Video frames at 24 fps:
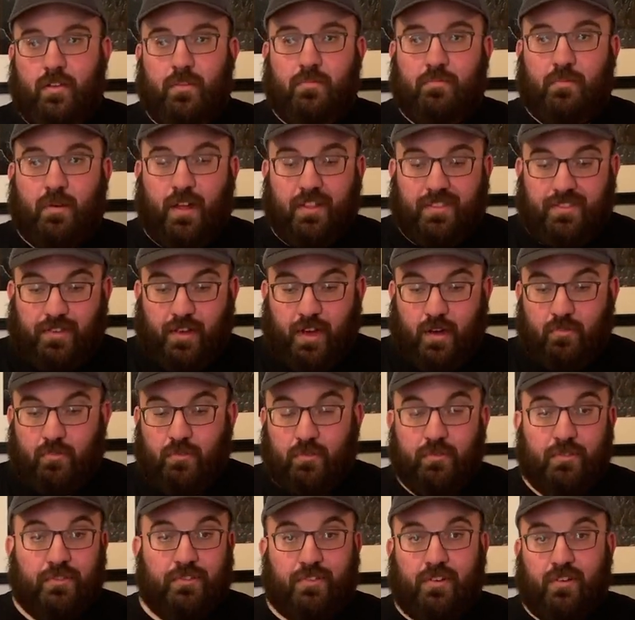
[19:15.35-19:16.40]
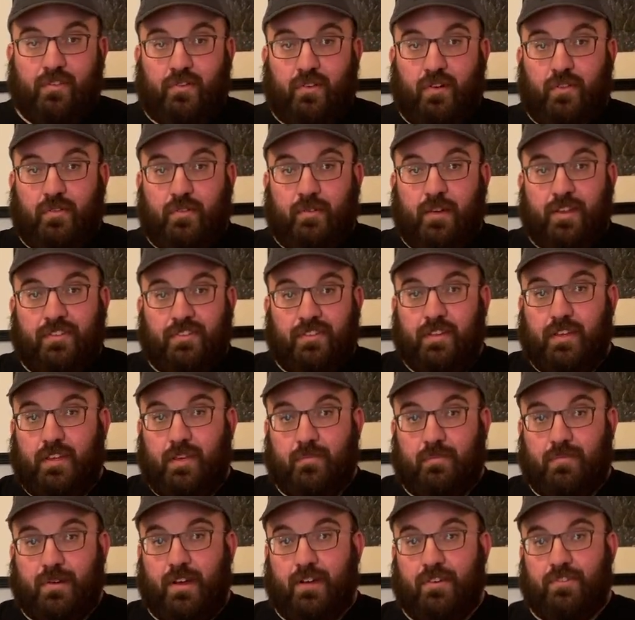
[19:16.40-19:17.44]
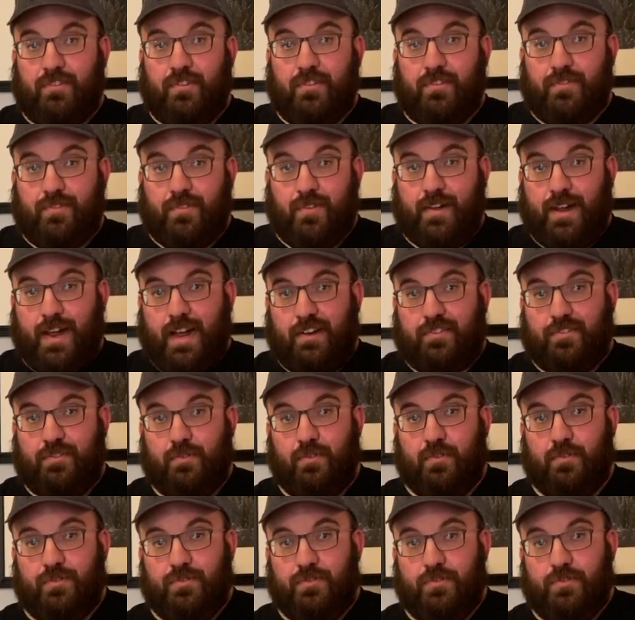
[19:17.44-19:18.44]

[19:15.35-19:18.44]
but we'll reserve all the rest of the comparisons for an actual